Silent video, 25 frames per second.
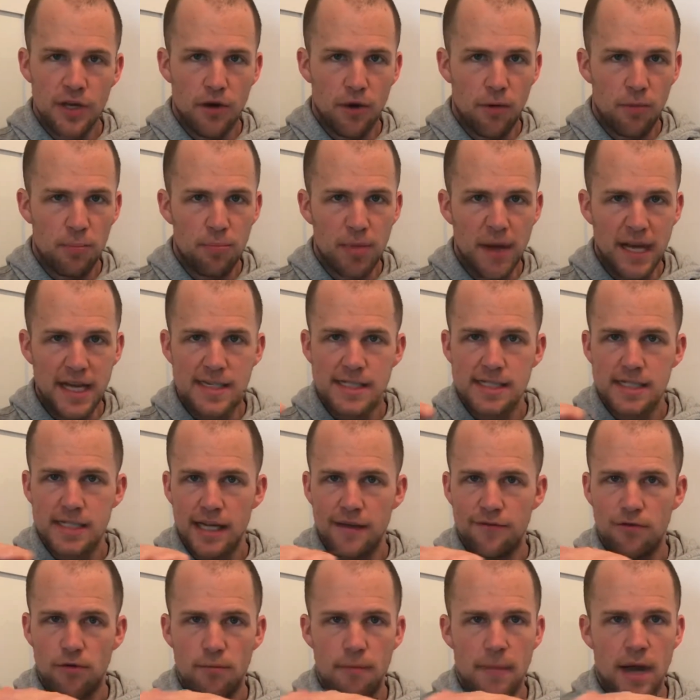base
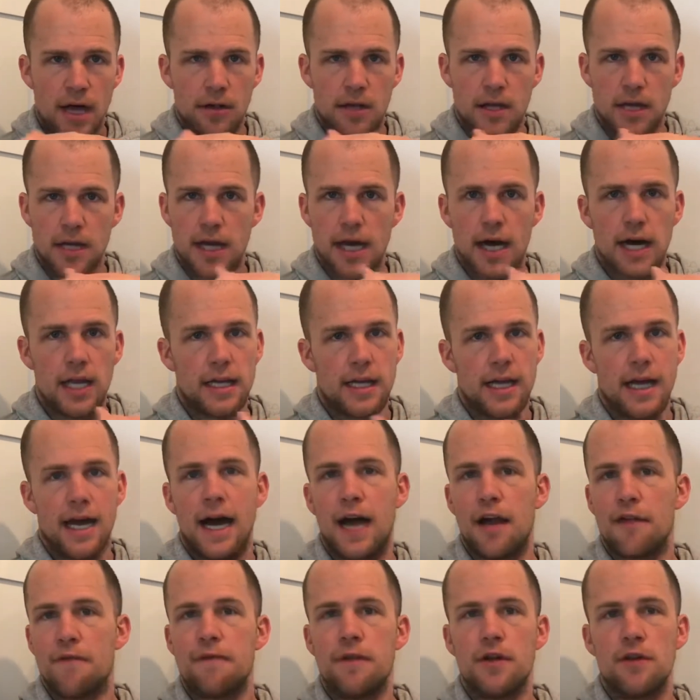level melancholy.
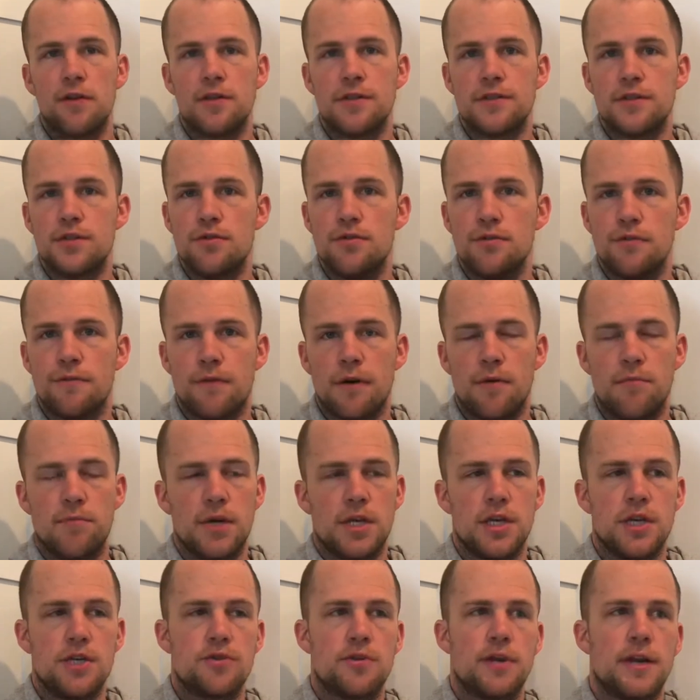I feel it too, if I'm
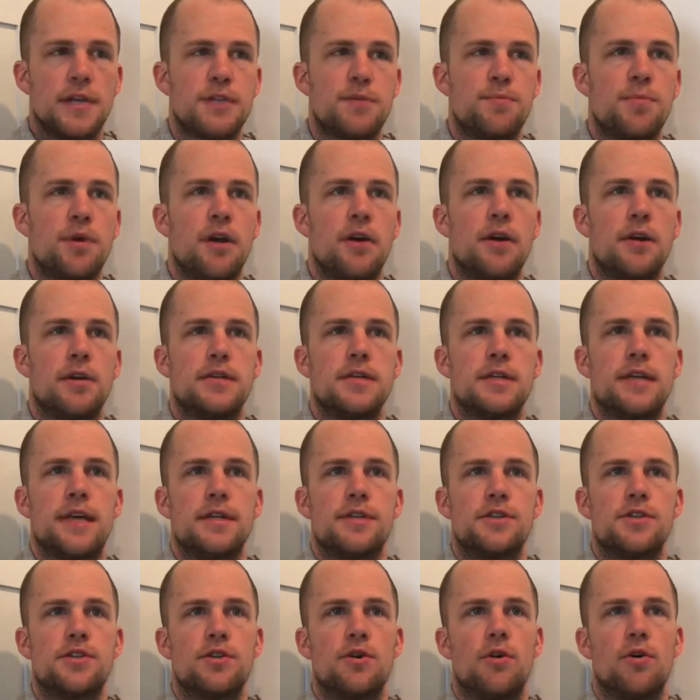being transparent. And
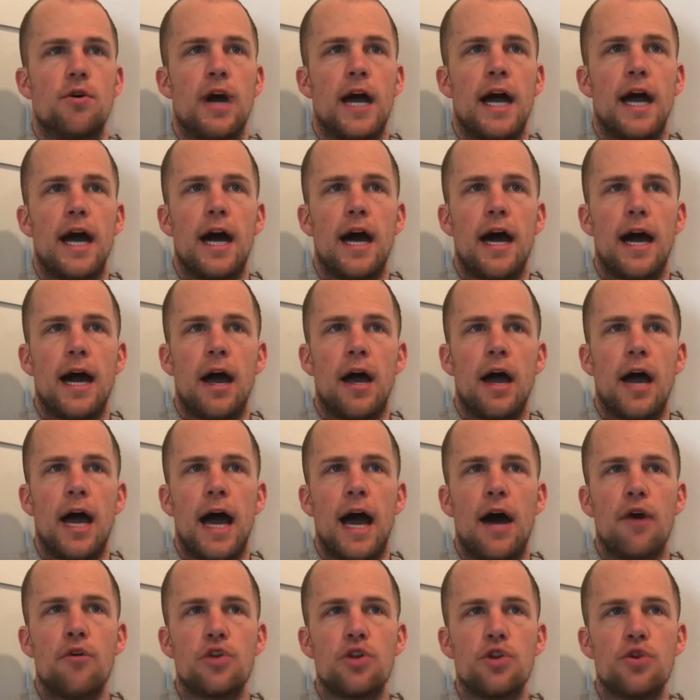so
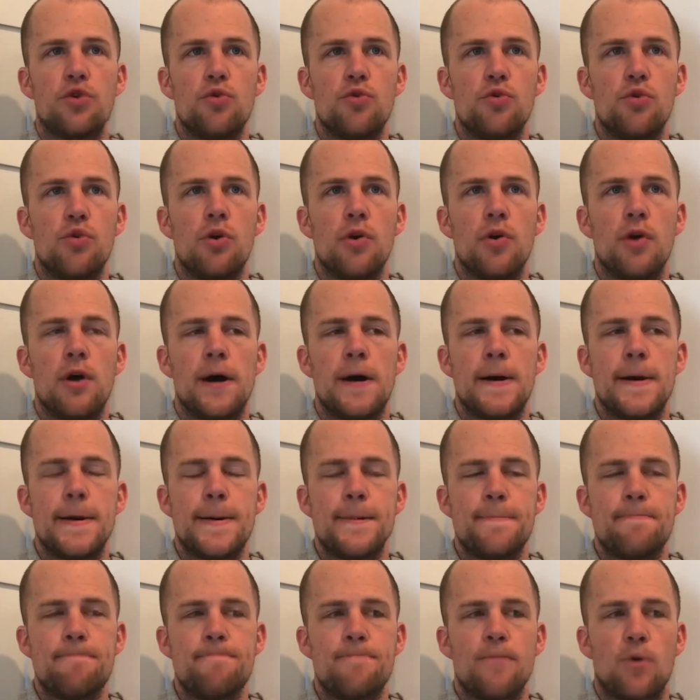how do you,
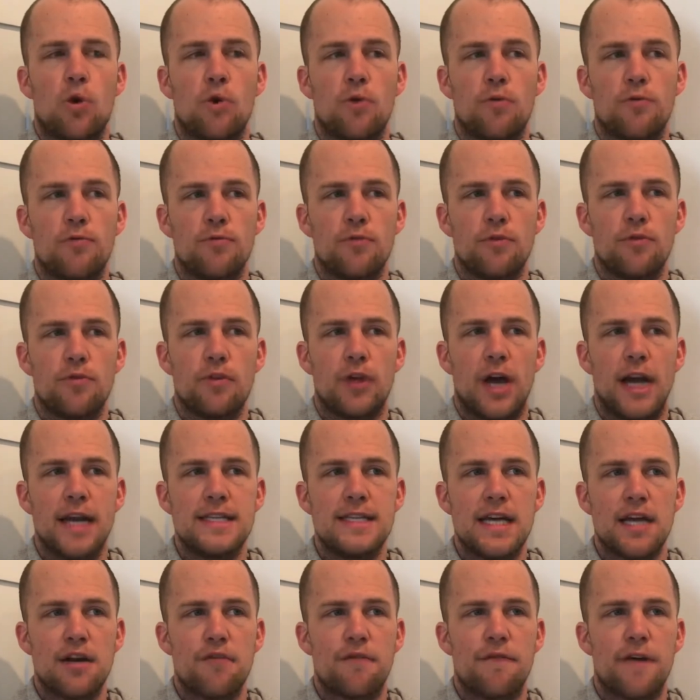or
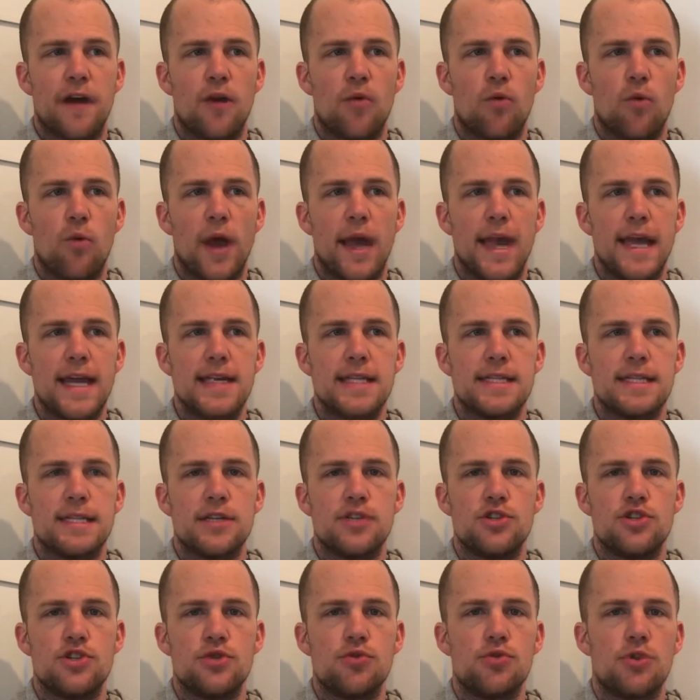identify ways
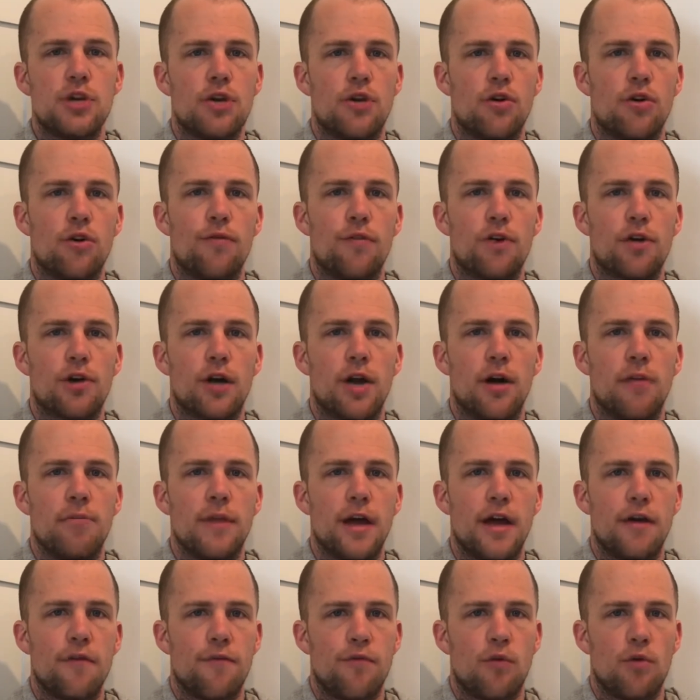that you can overcome
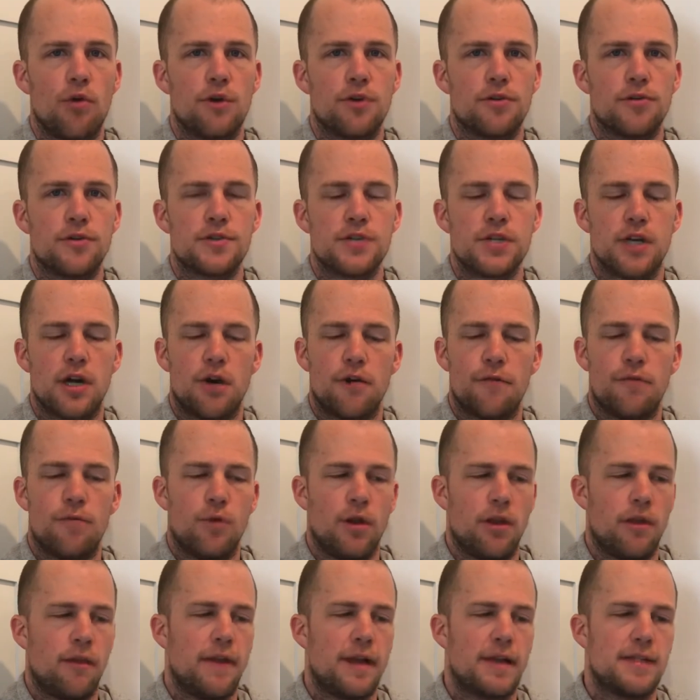that for yourself,
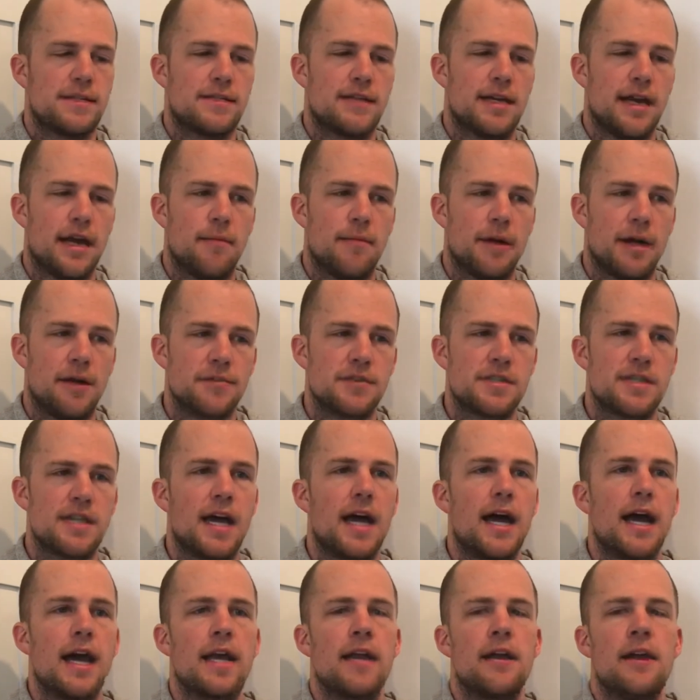whether that's time
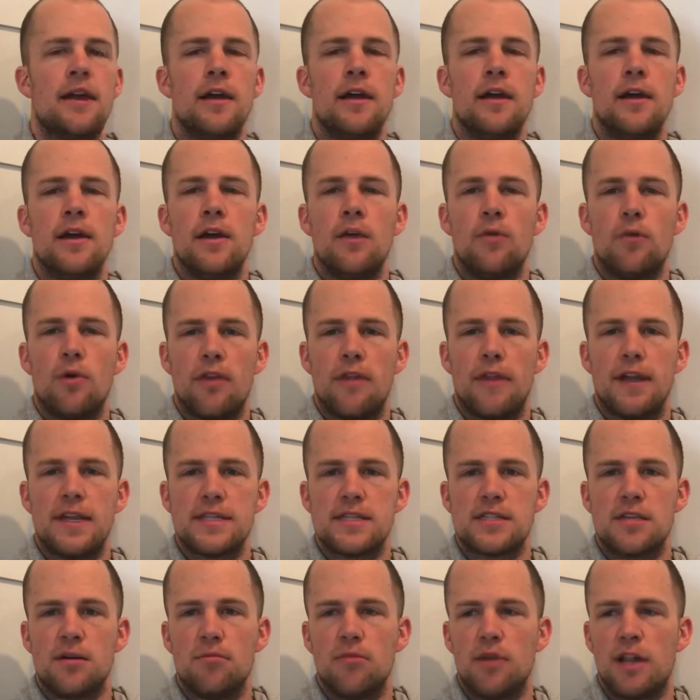outside, whether that's
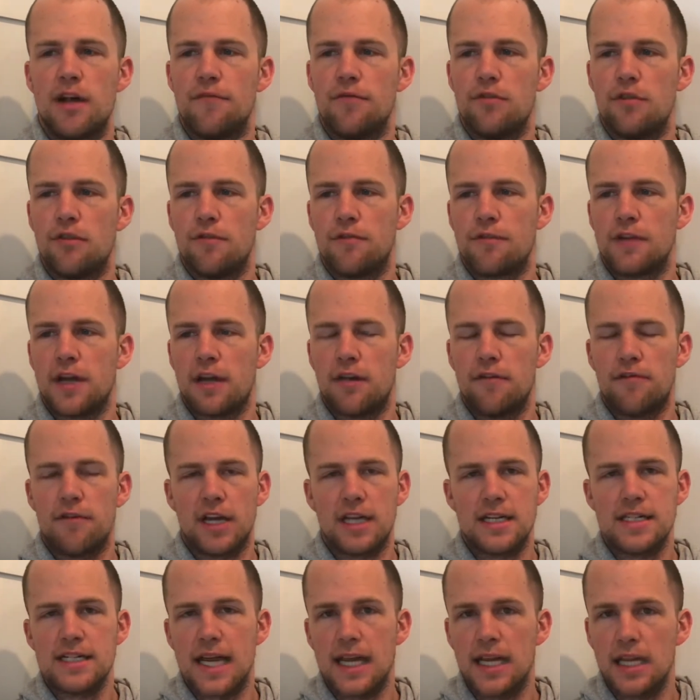some level of kind of
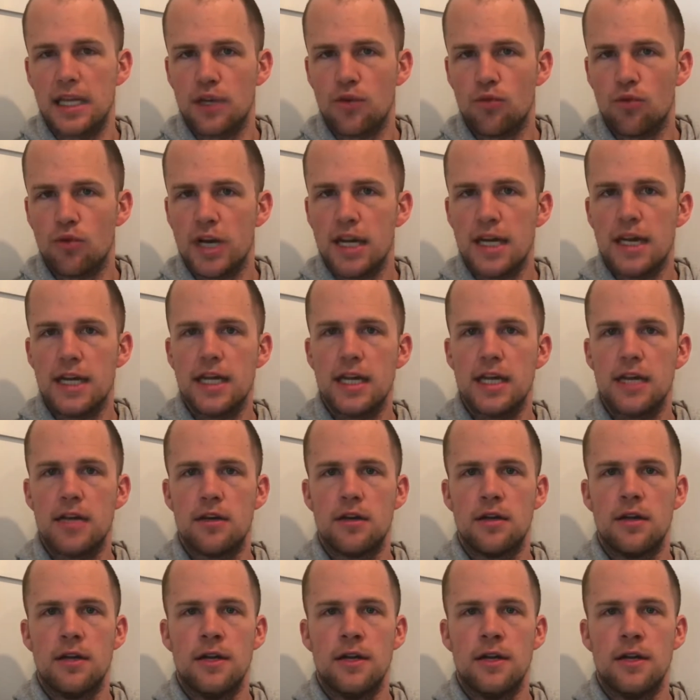like daily reading